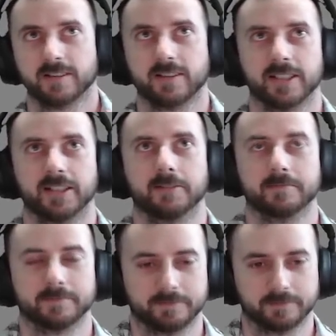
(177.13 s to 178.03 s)
Okay.
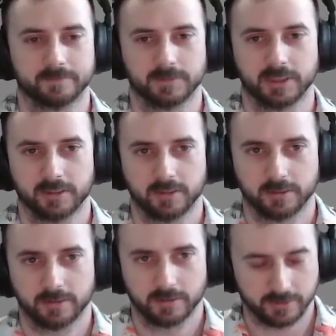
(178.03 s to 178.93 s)

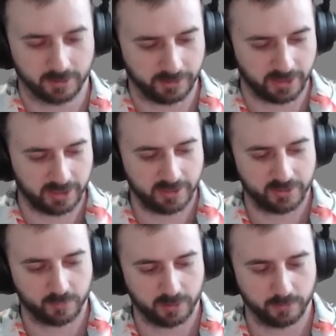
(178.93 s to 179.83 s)
So here is
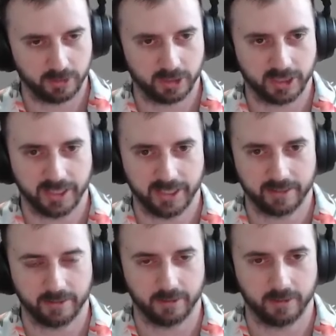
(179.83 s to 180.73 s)
what we're looking
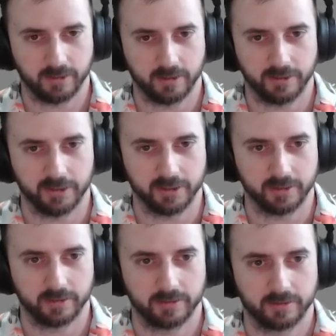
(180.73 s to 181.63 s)
at on
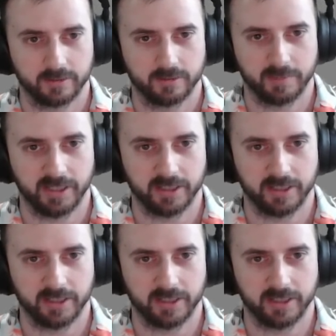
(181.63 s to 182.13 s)
the pan